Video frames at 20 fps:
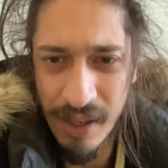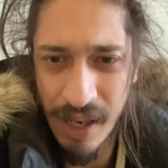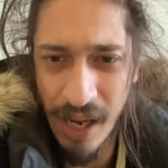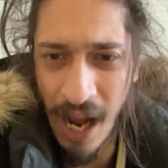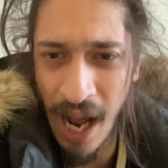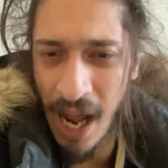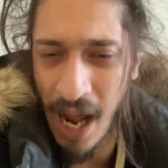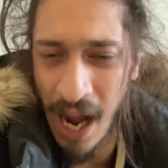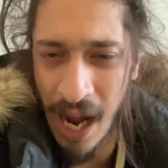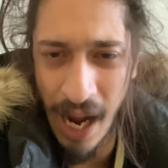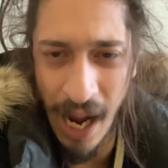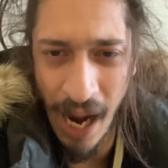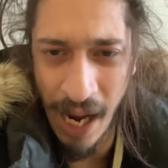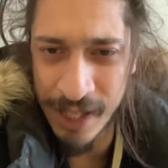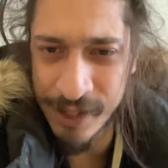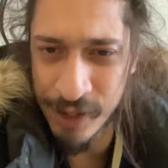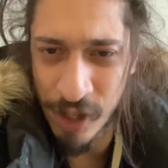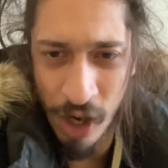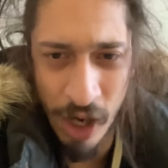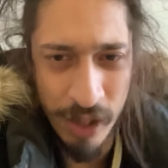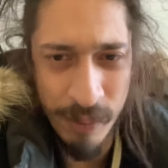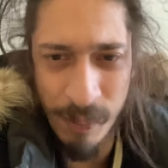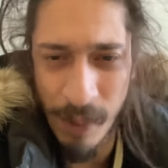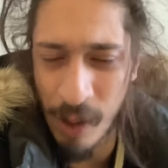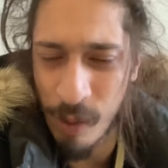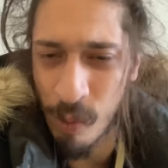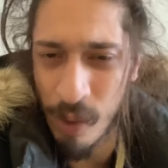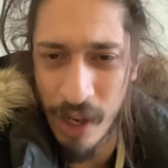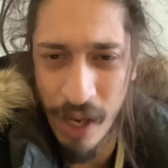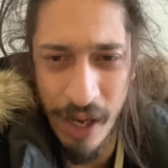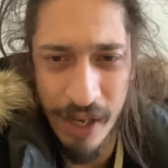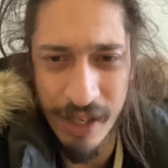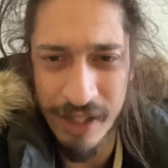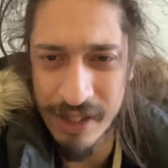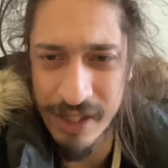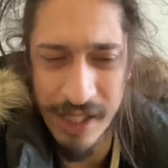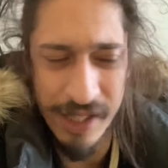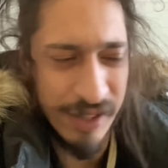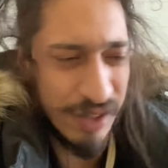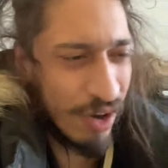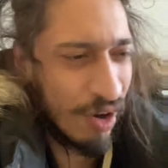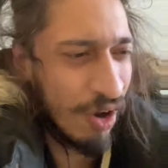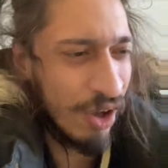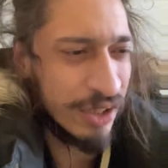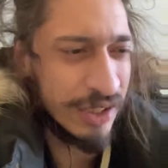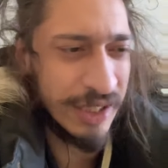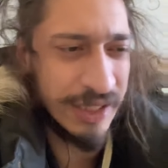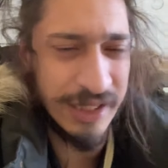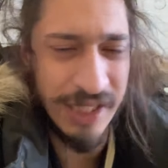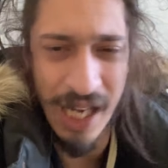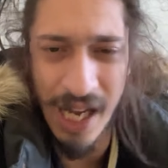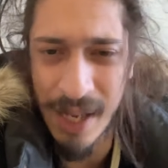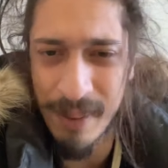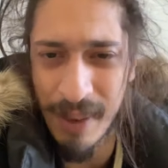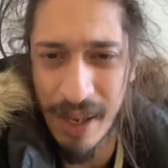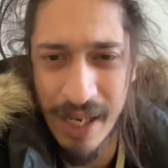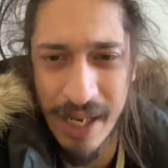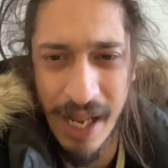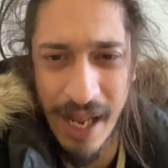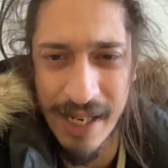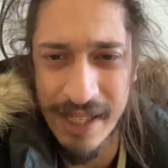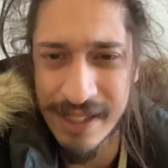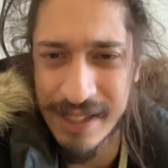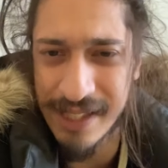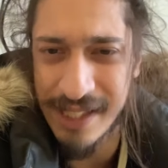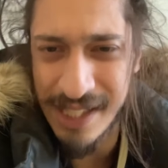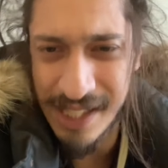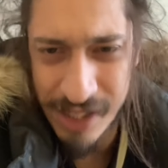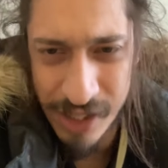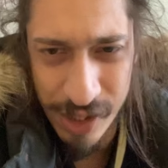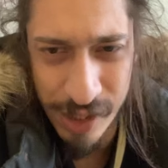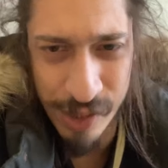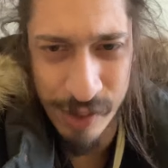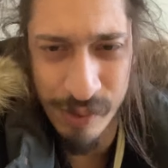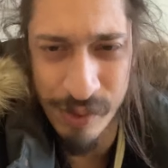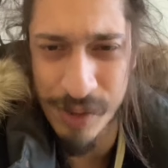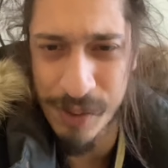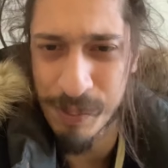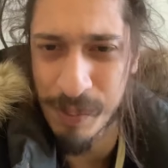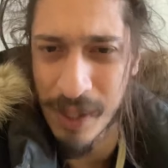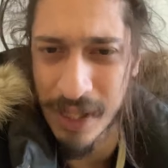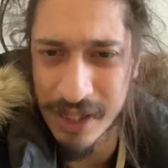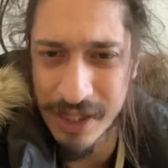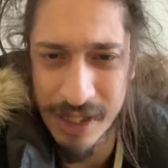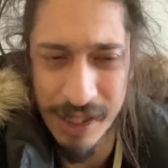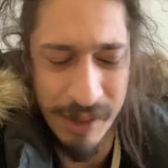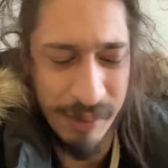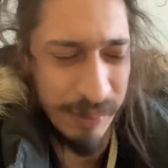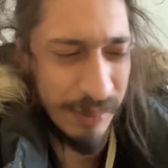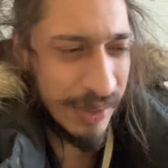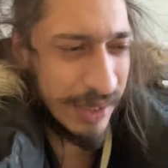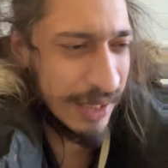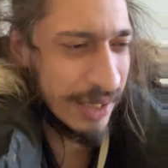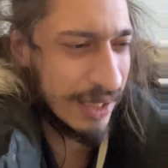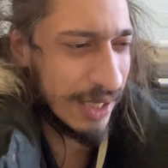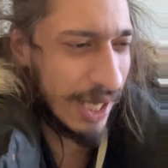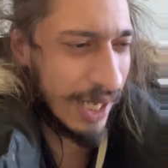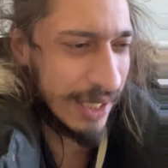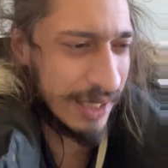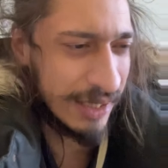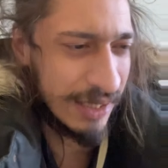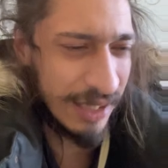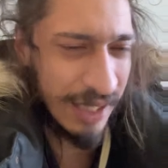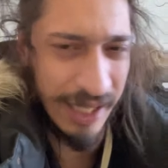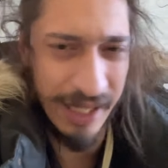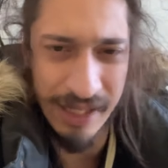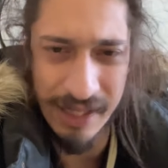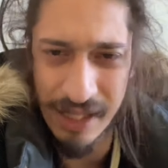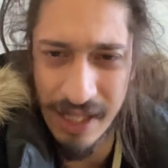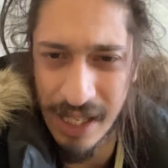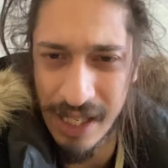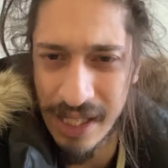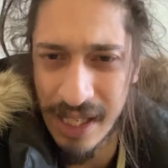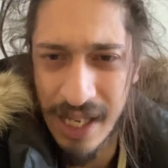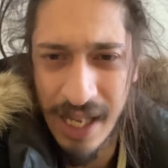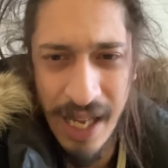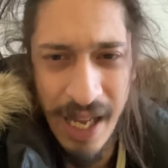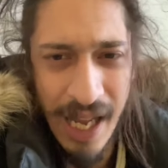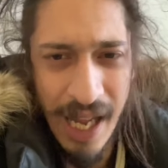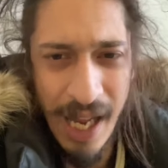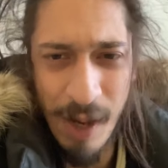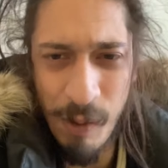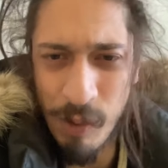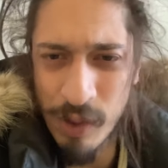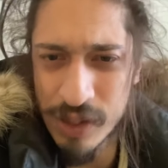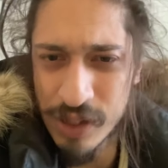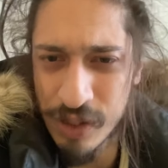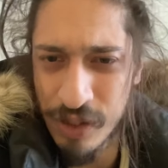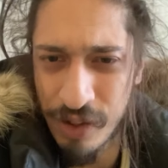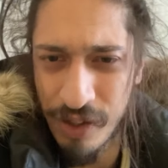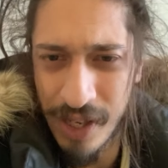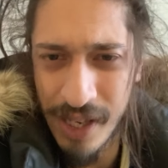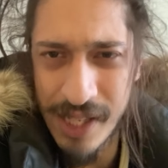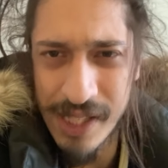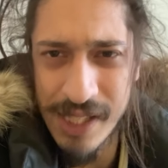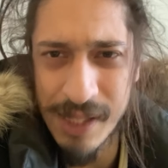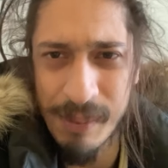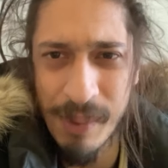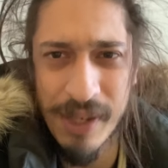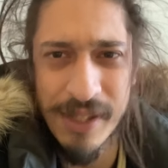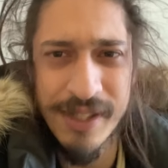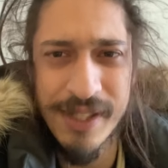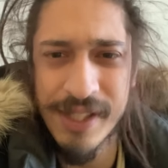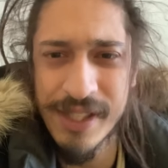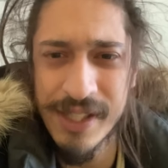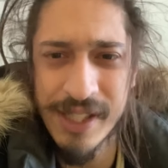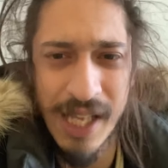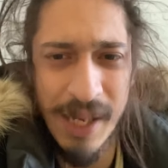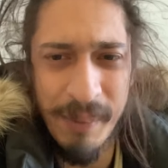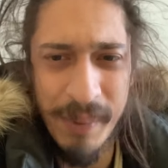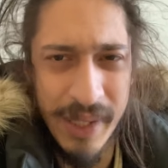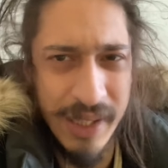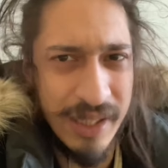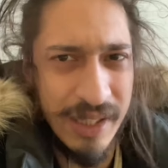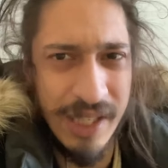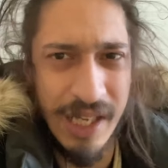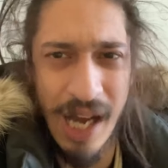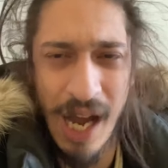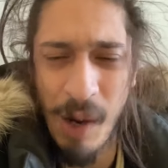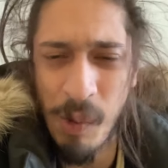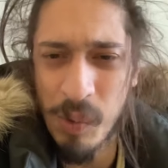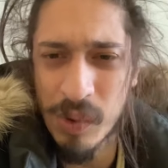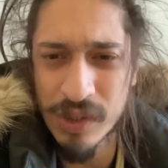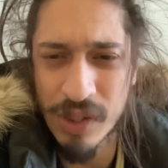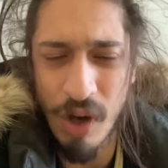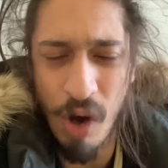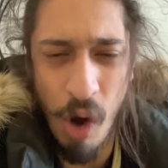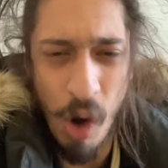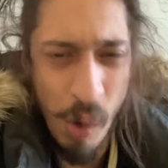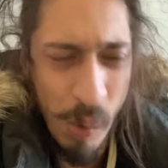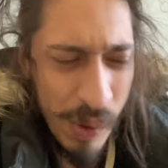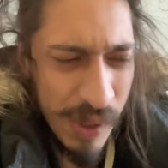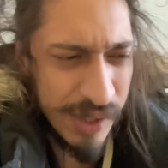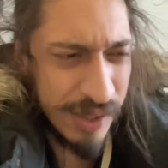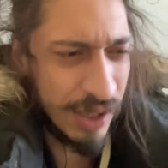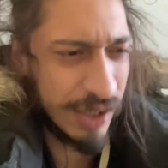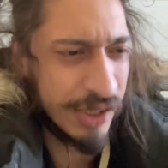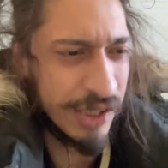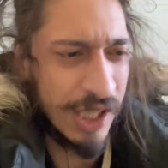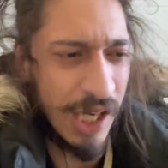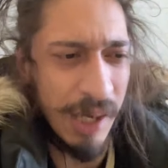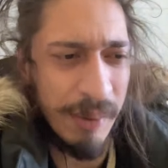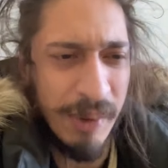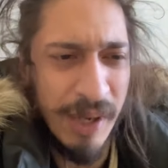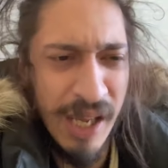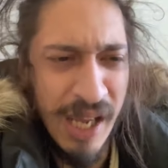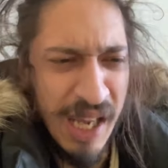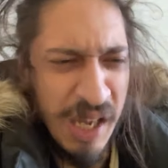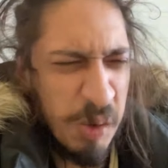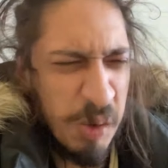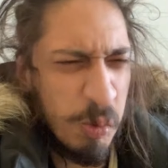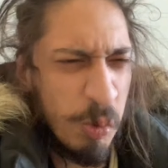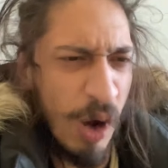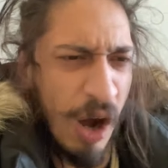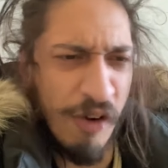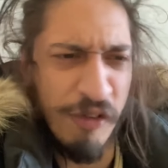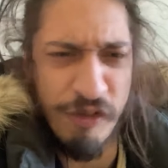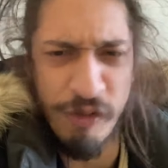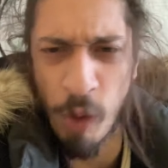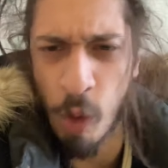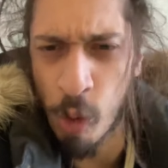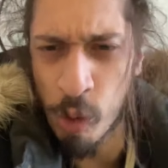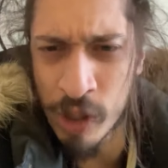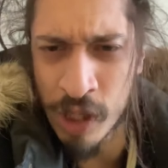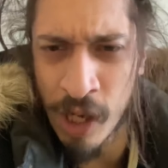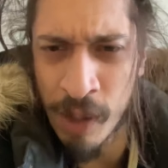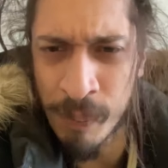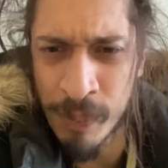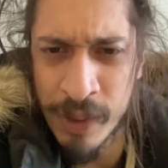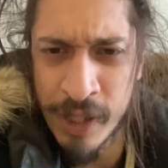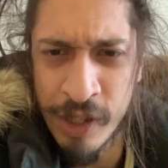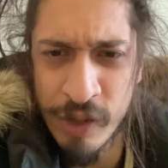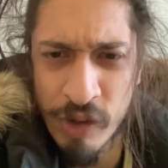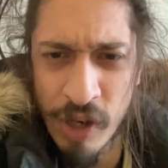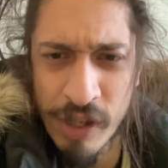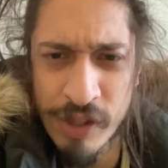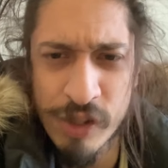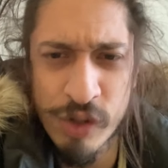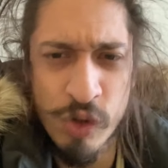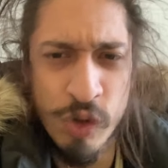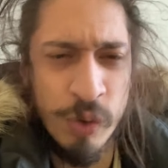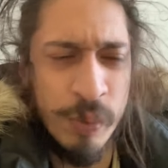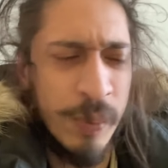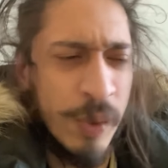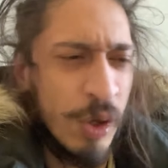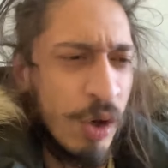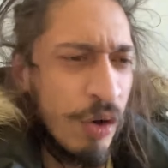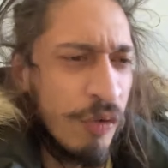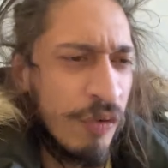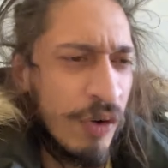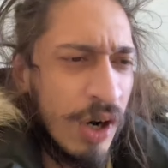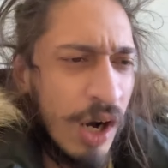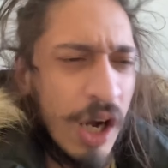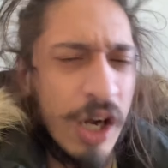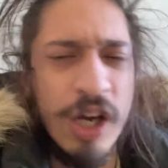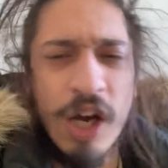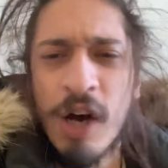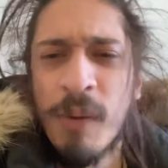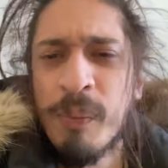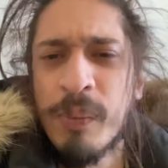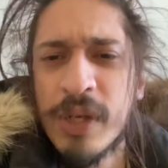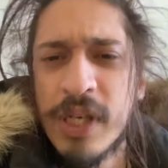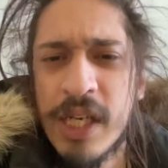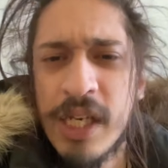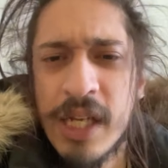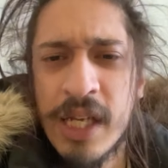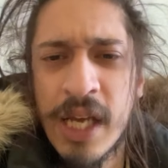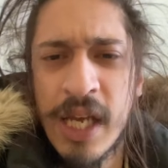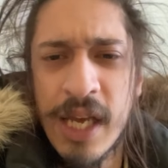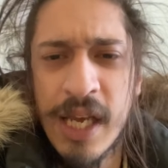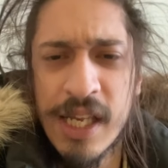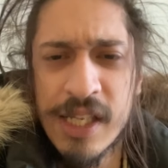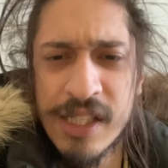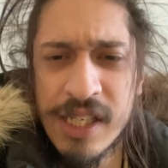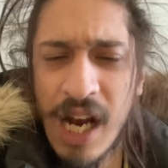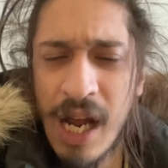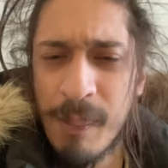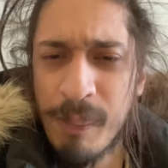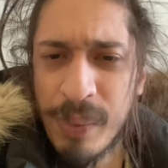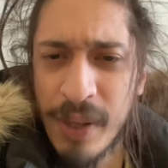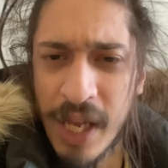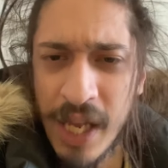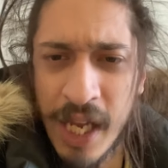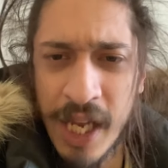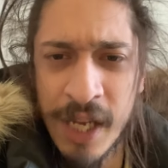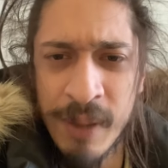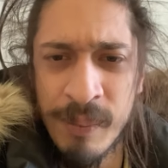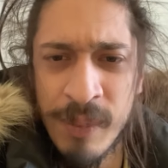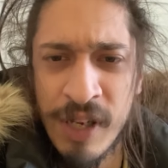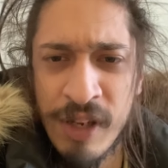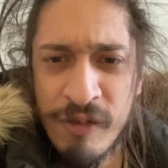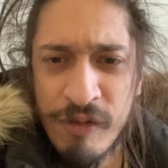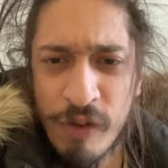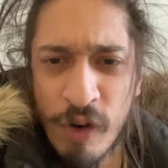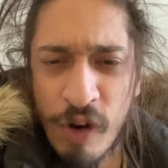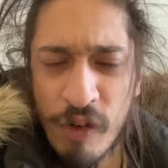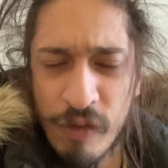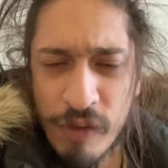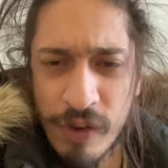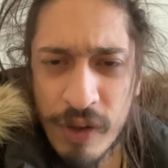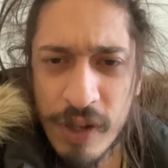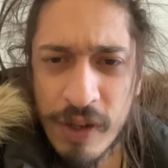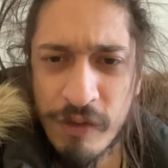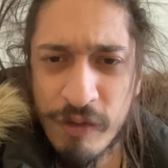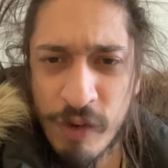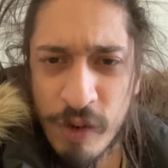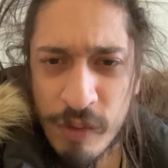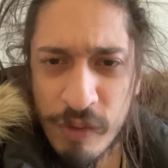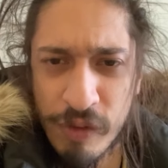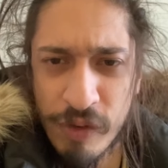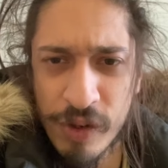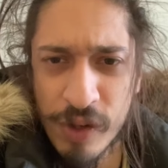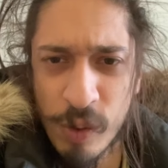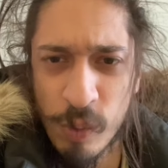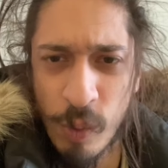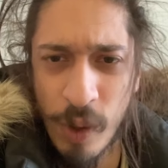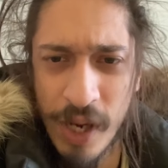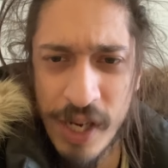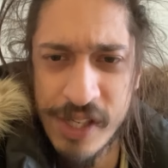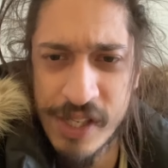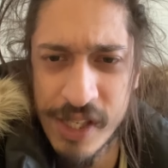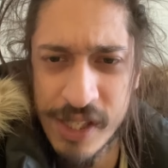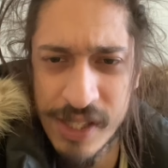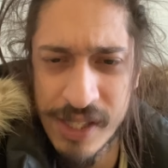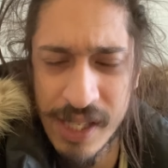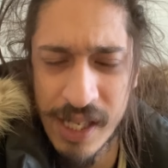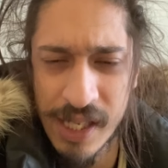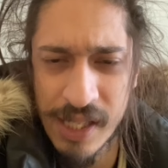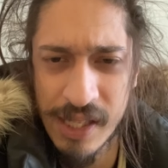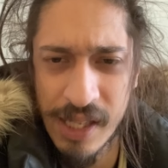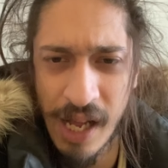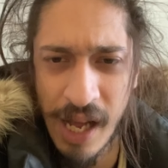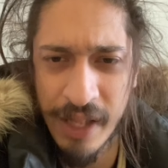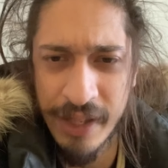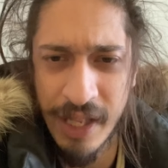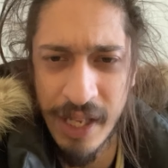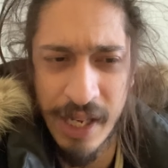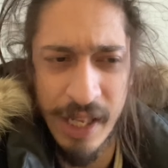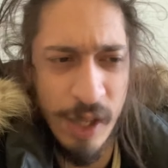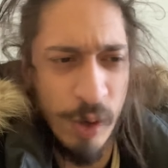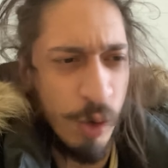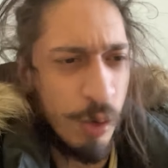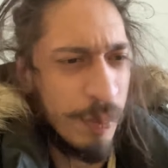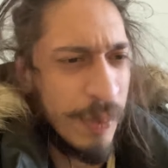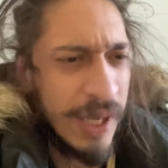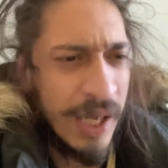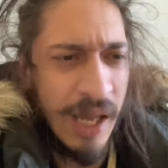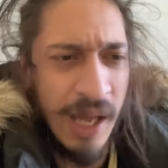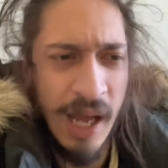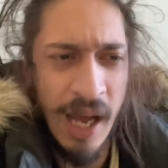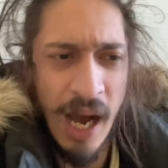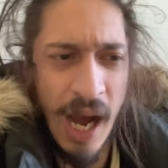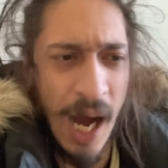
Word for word: I, I, I talked my way out of things all the time and, and teachers respected me like like like it was crazy man systemically I was always on top a phone company tries to screw me over, a company is not paying me for for, uh, for, for the wages that, uh, that they owe me.